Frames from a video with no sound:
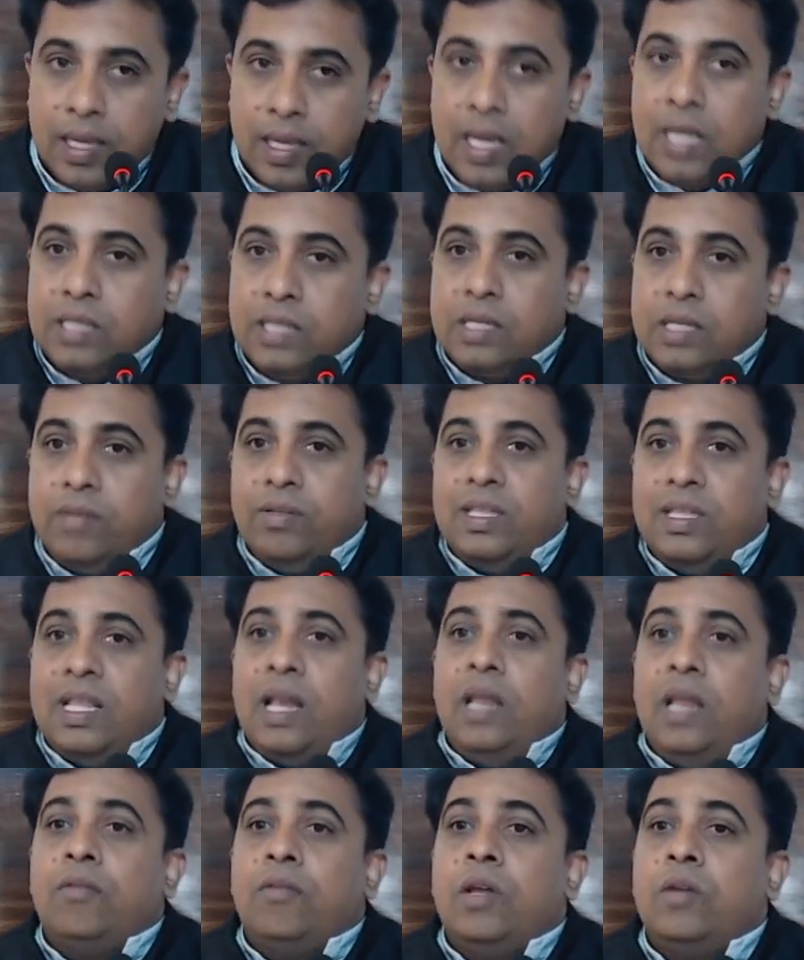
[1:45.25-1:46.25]
Srividya
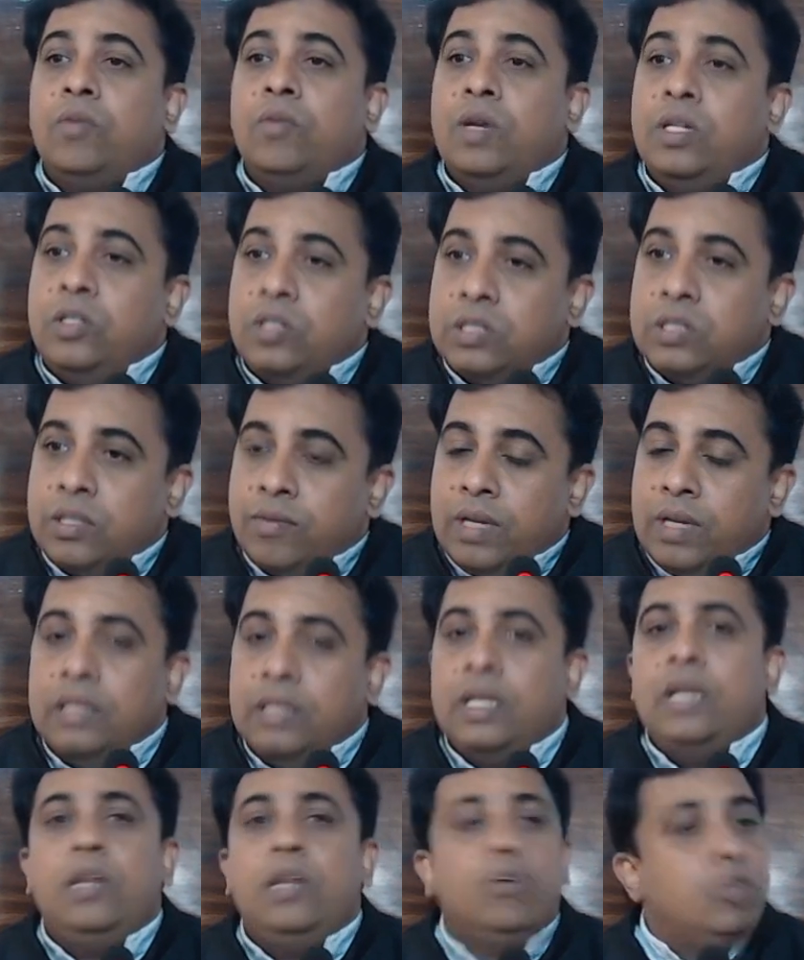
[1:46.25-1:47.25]
level 1 to 7,
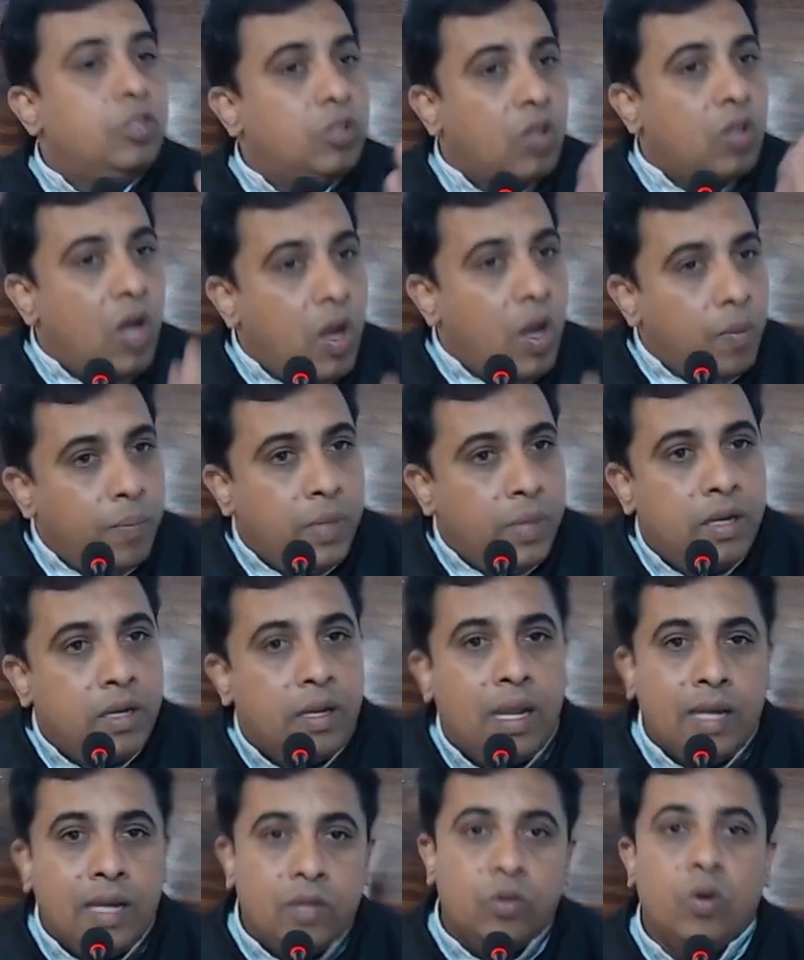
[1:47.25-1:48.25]
then you drop it
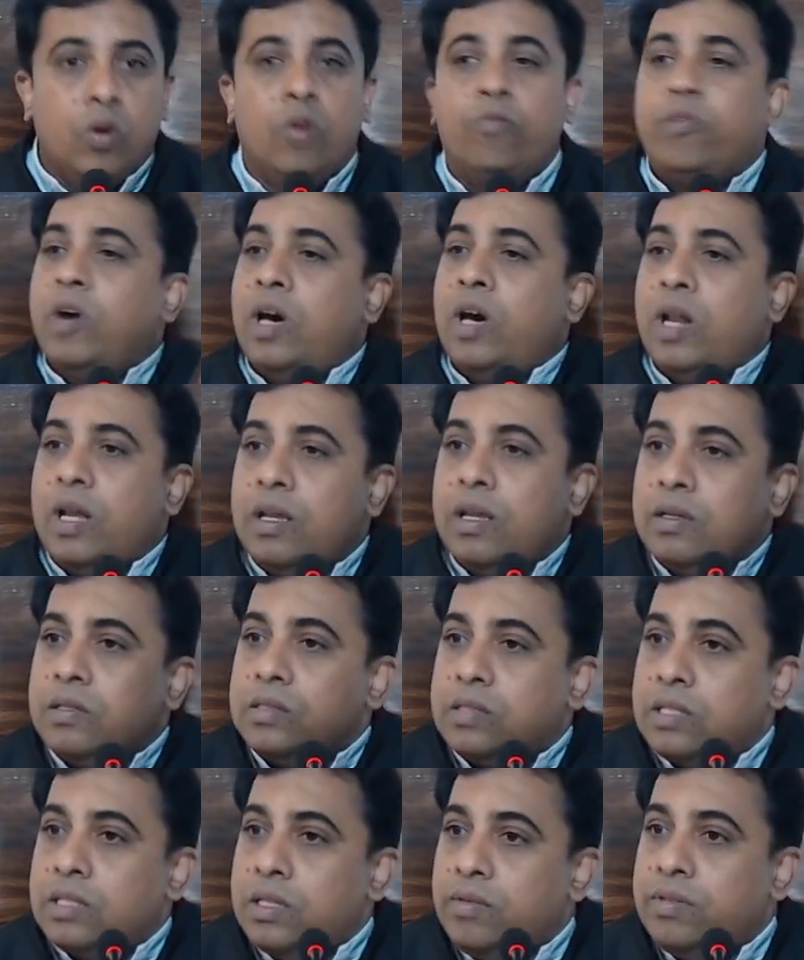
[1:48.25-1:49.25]
and go for
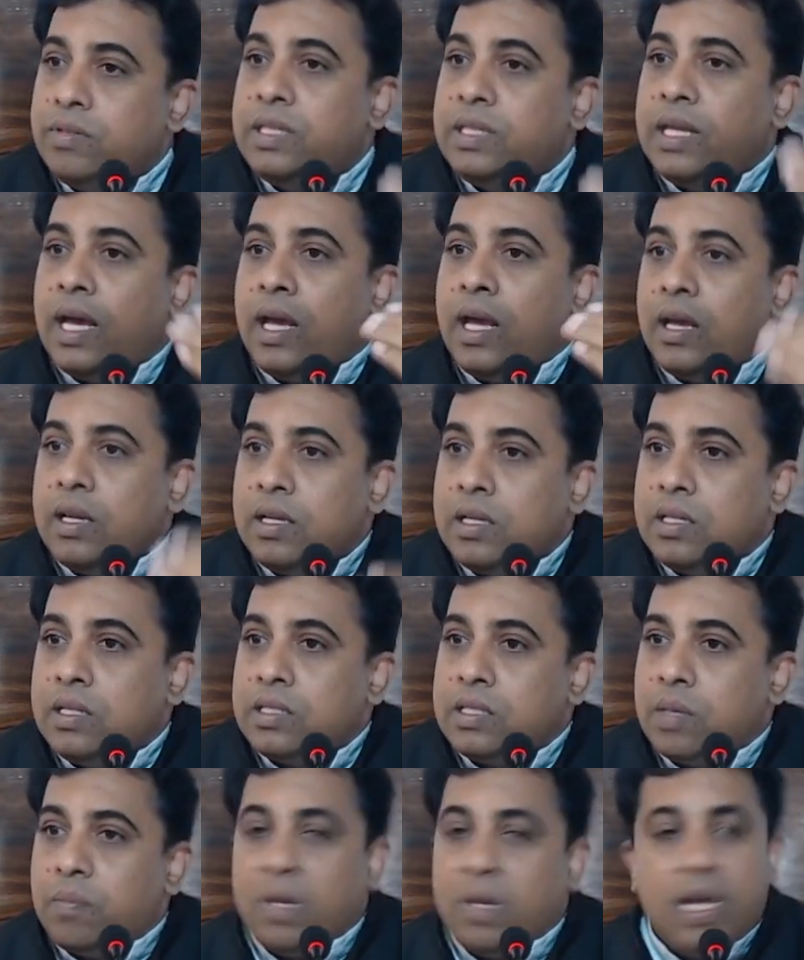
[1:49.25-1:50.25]
Srividya
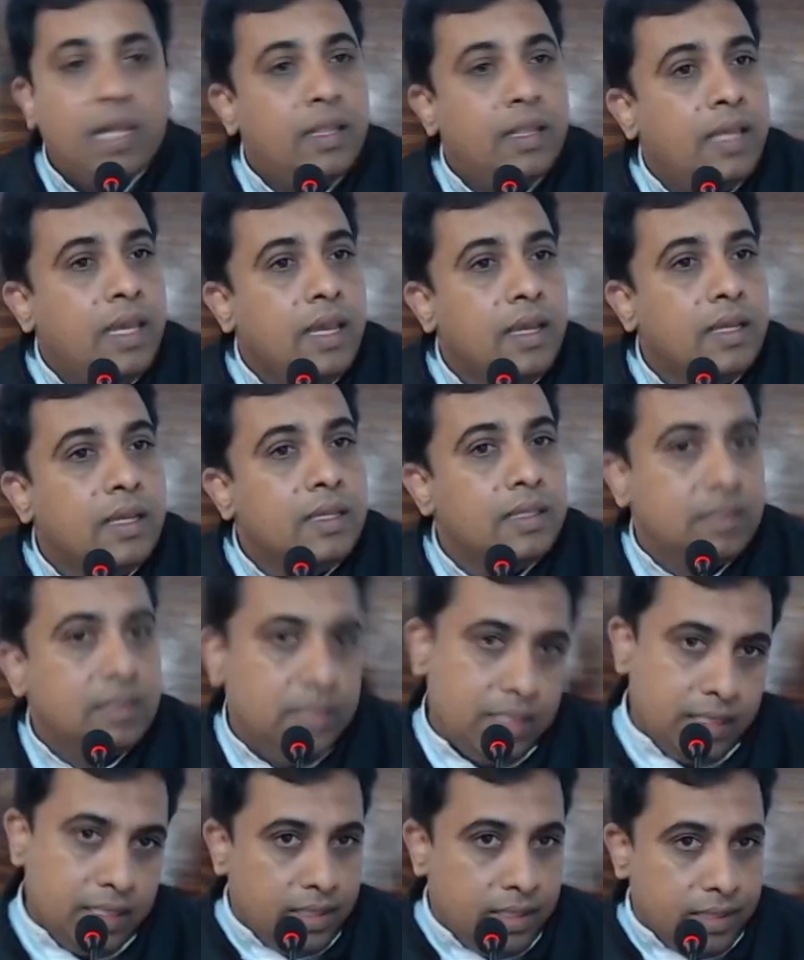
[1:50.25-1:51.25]
Samadhi
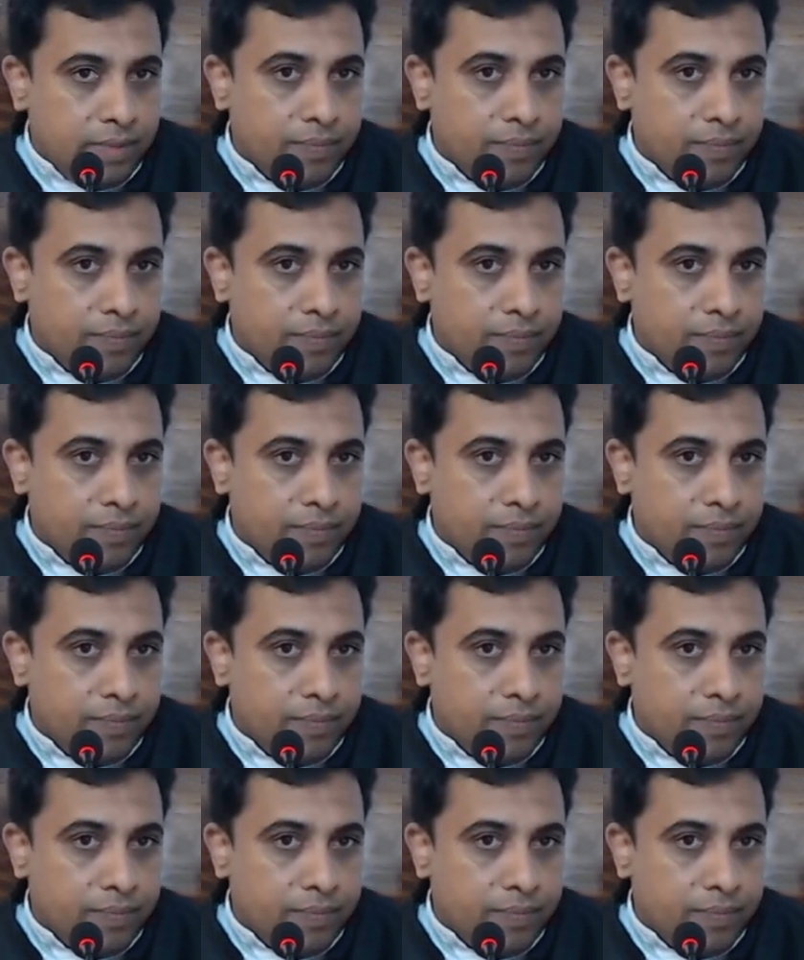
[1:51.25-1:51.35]
Siddhi.